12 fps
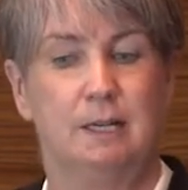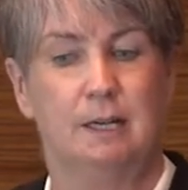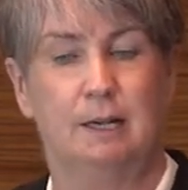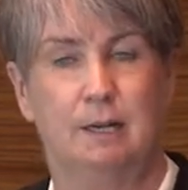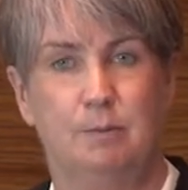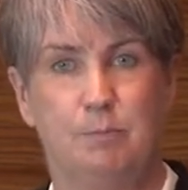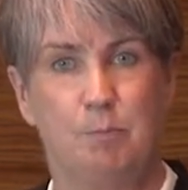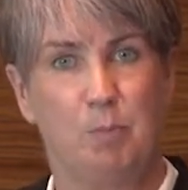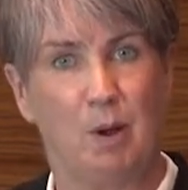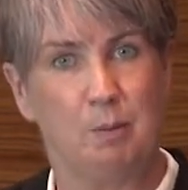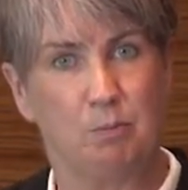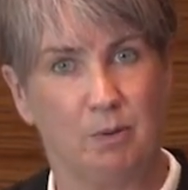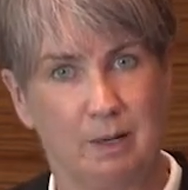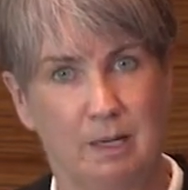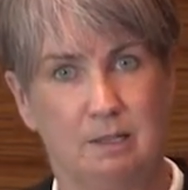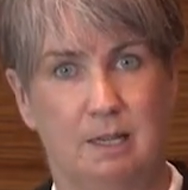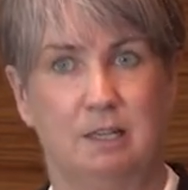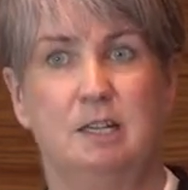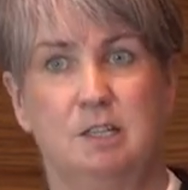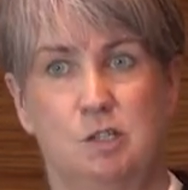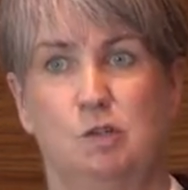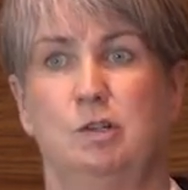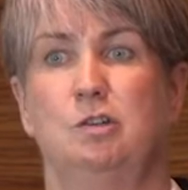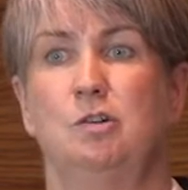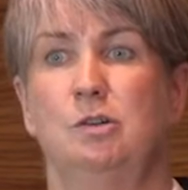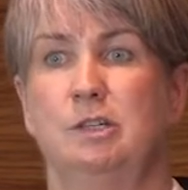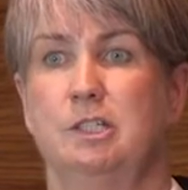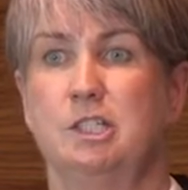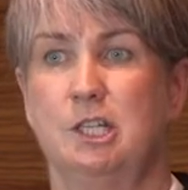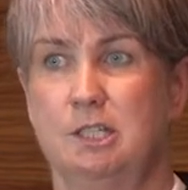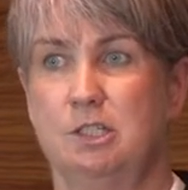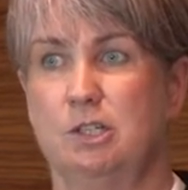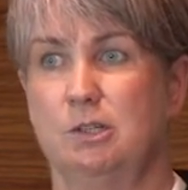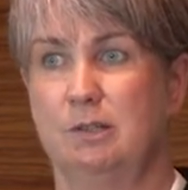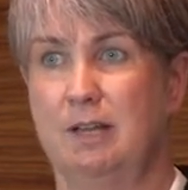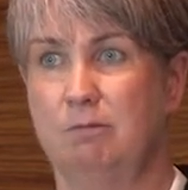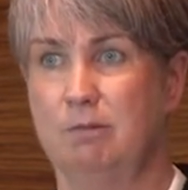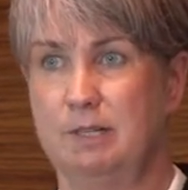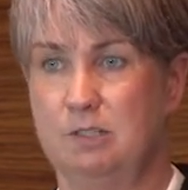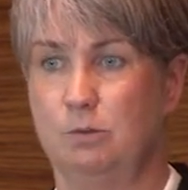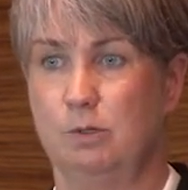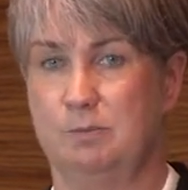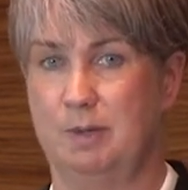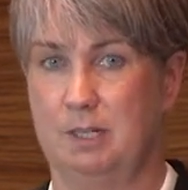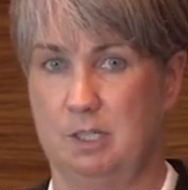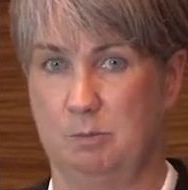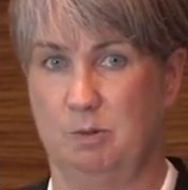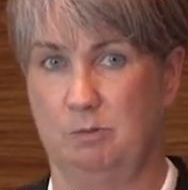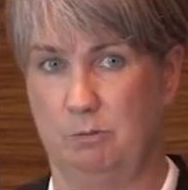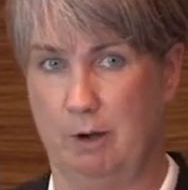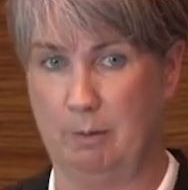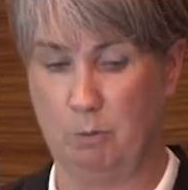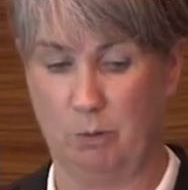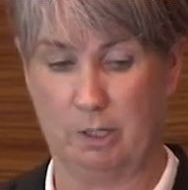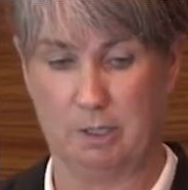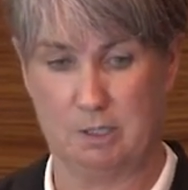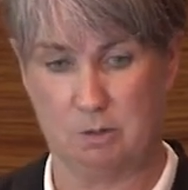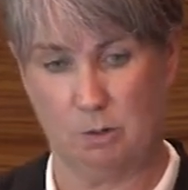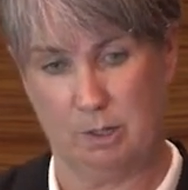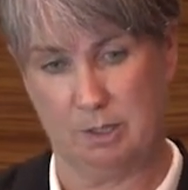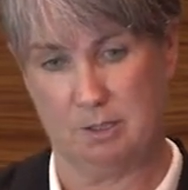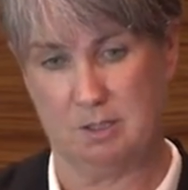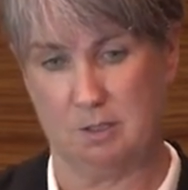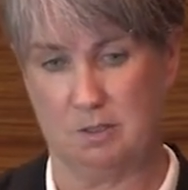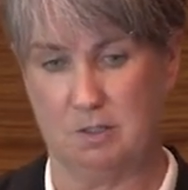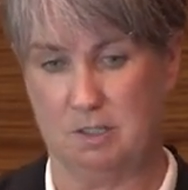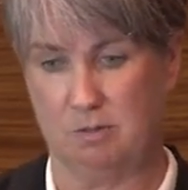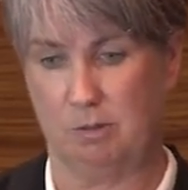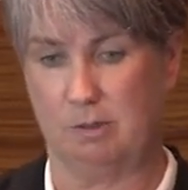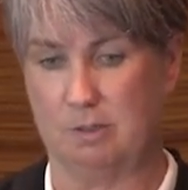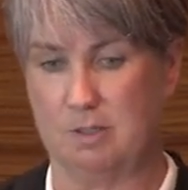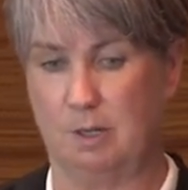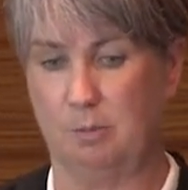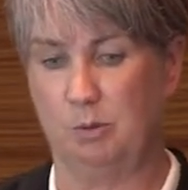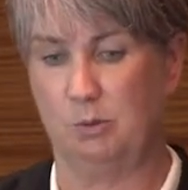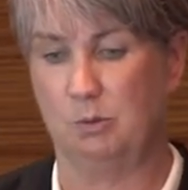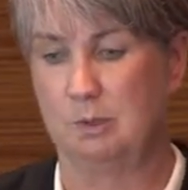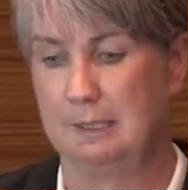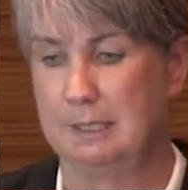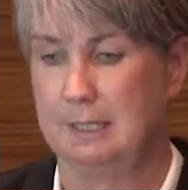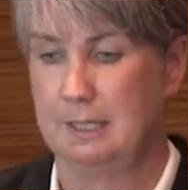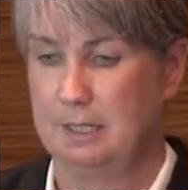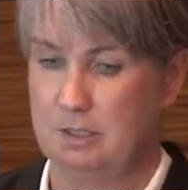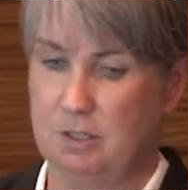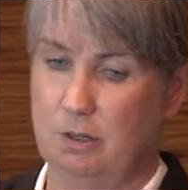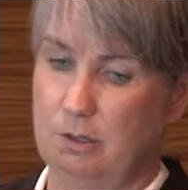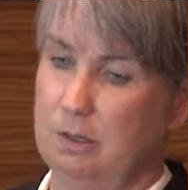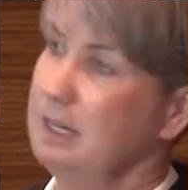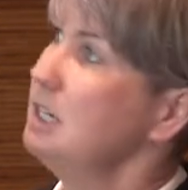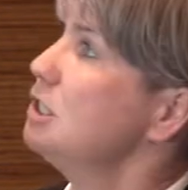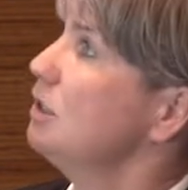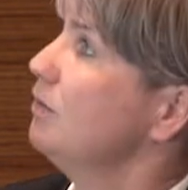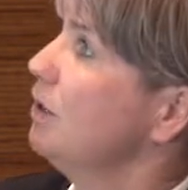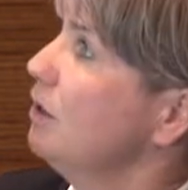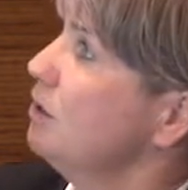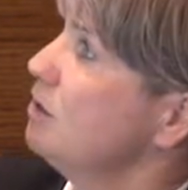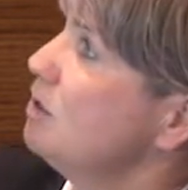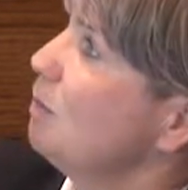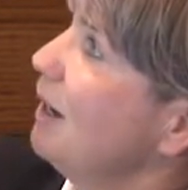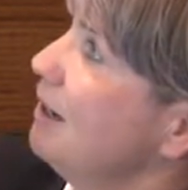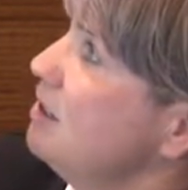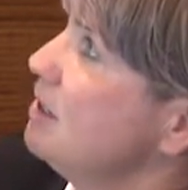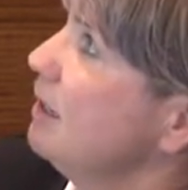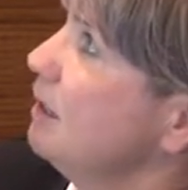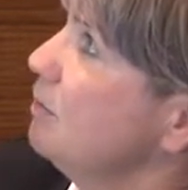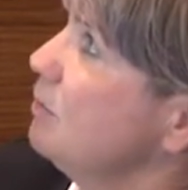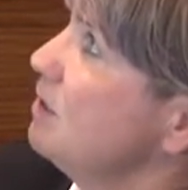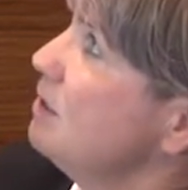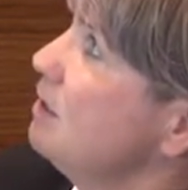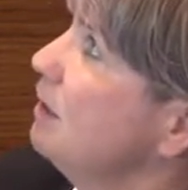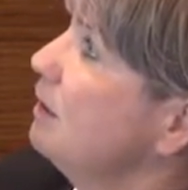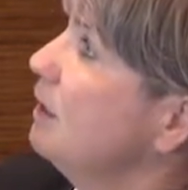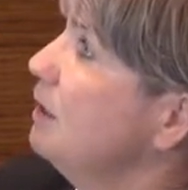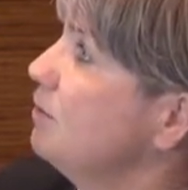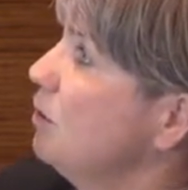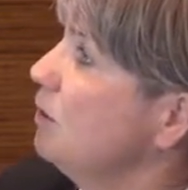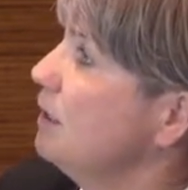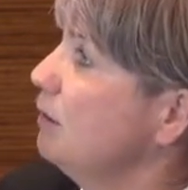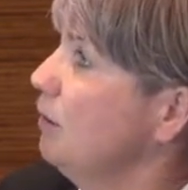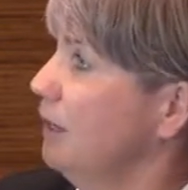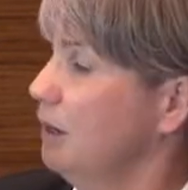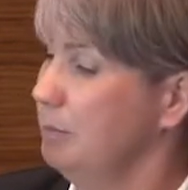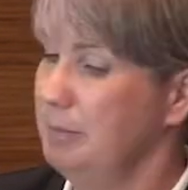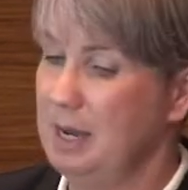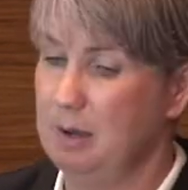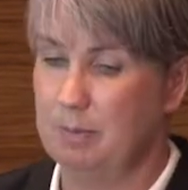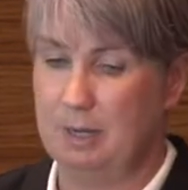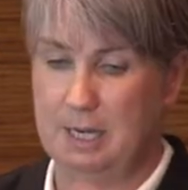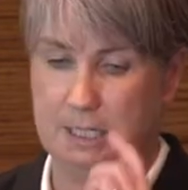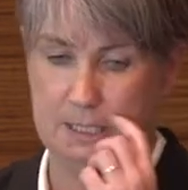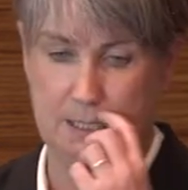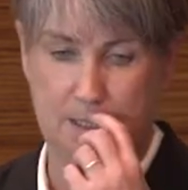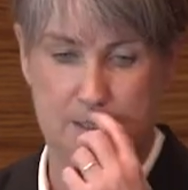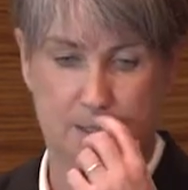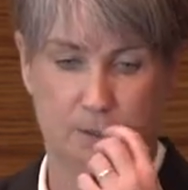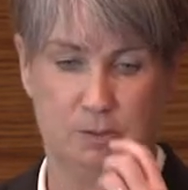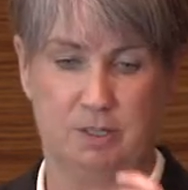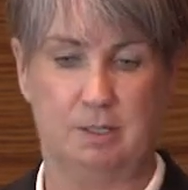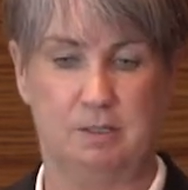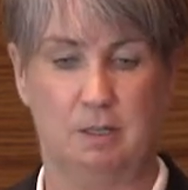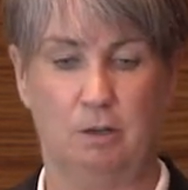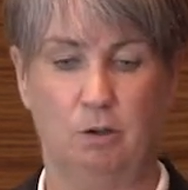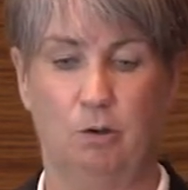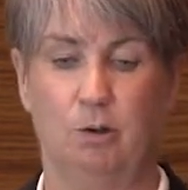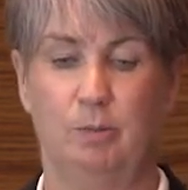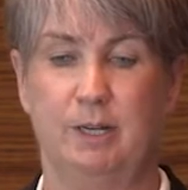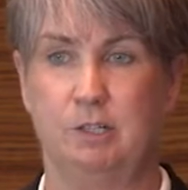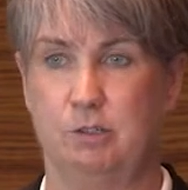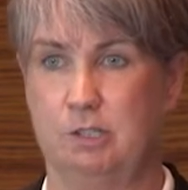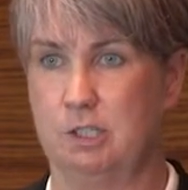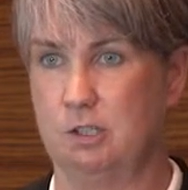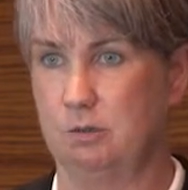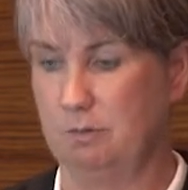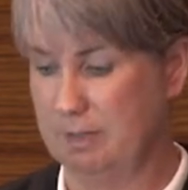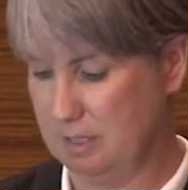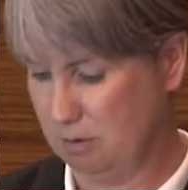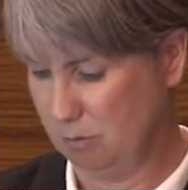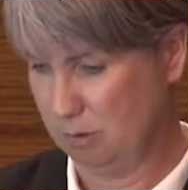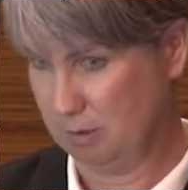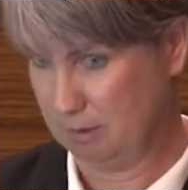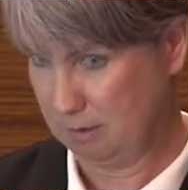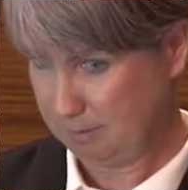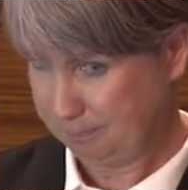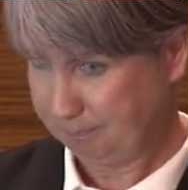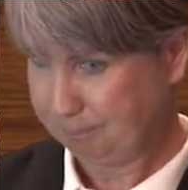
um, by bringing that extra knowledge into that resource management framework. And it's quite a successful example. And so each of those place names that they've got there on that map actually tells us a lot about traditional resources.